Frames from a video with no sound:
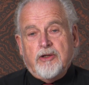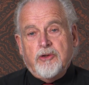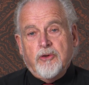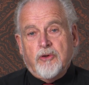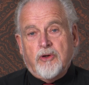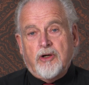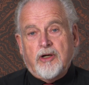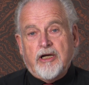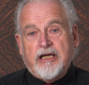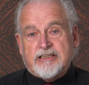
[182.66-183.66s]

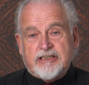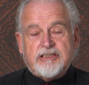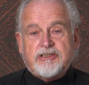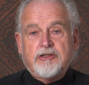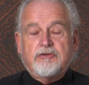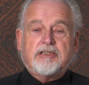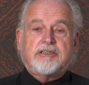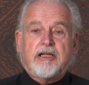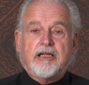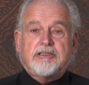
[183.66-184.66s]
your existing
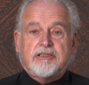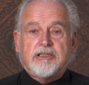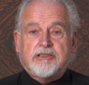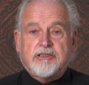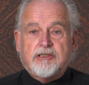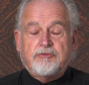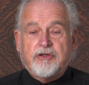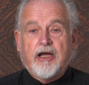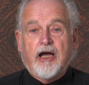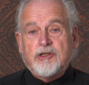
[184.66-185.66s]
residencia
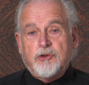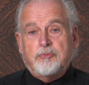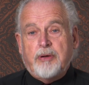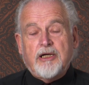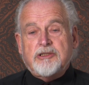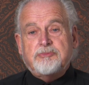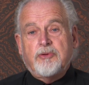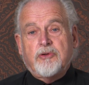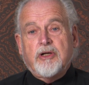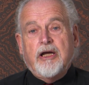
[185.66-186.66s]
certificate and your
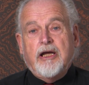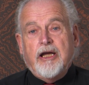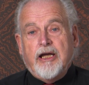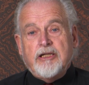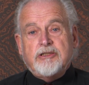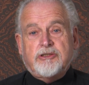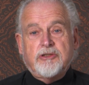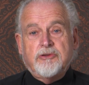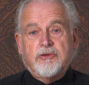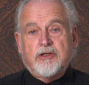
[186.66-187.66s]
passport
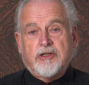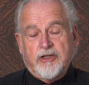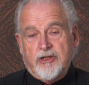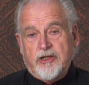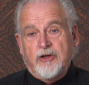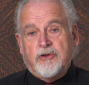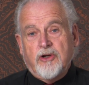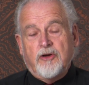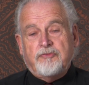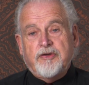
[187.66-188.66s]
into the
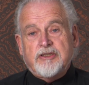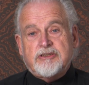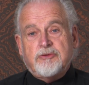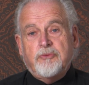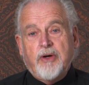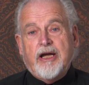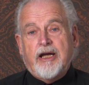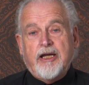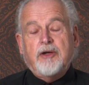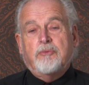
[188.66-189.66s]
local office
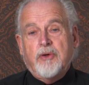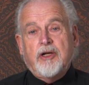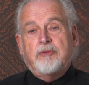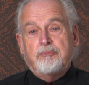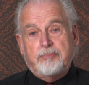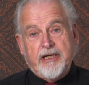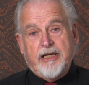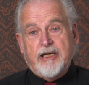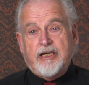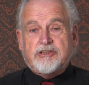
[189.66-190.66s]
where it will
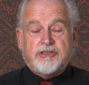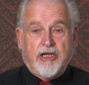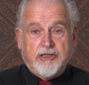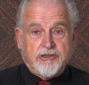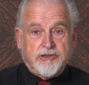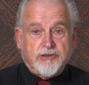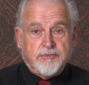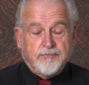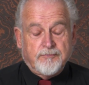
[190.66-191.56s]
be exchanged.